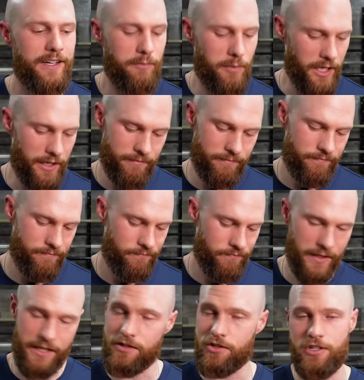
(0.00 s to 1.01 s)
But
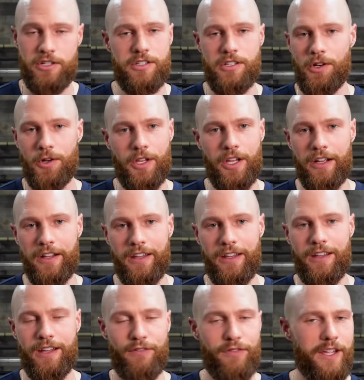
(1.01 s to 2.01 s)
it's just so
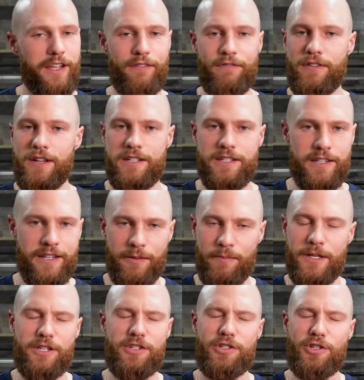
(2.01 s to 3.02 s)
clunky. If they could fix it, that'd
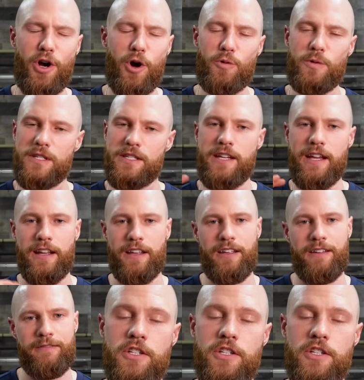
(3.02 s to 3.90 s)
be so sick.